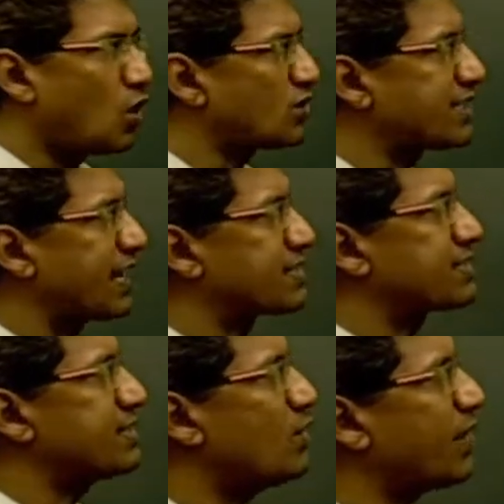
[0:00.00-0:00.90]
cos
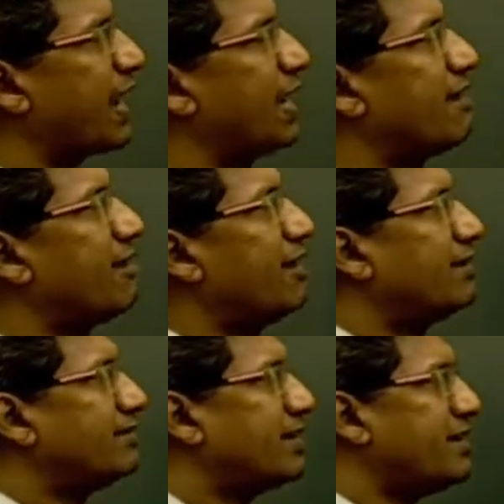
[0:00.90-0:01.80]
x. Okay.
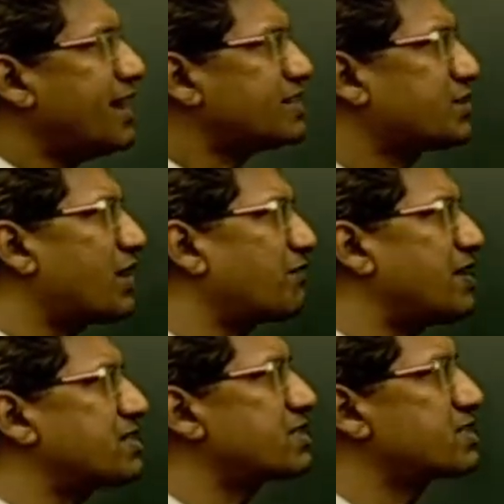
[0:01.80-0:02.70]
The next graph
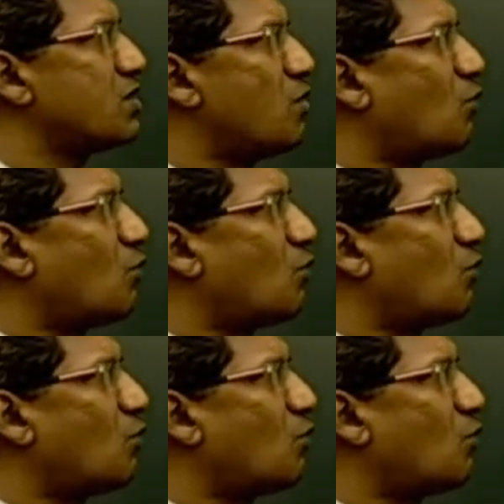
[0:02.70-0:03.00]
is